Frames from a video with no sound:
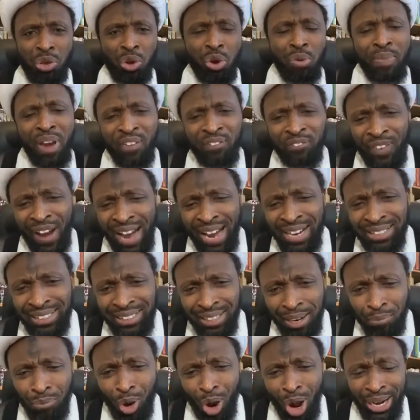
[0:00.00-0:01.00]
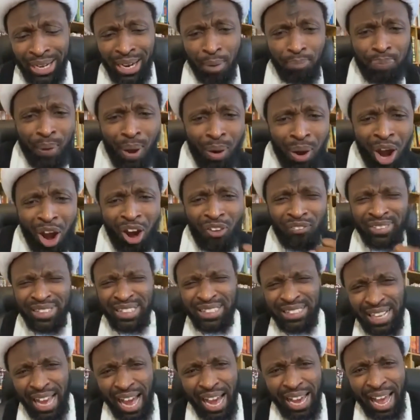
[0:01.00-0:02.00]
You may find someone, the power of
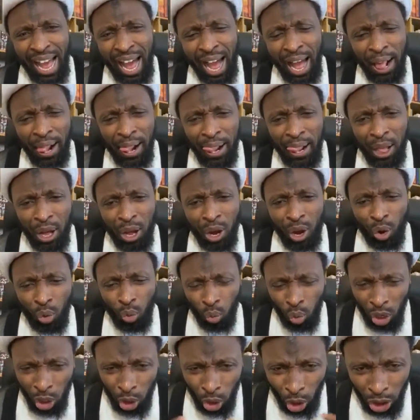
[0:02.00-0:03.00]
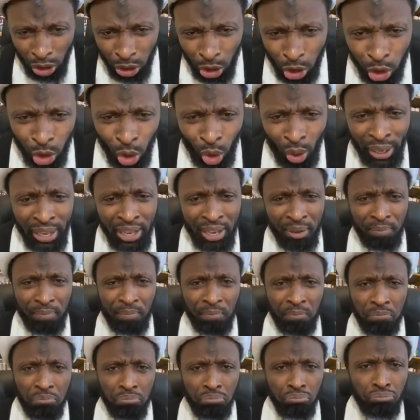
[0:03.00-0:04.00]
desire will control him,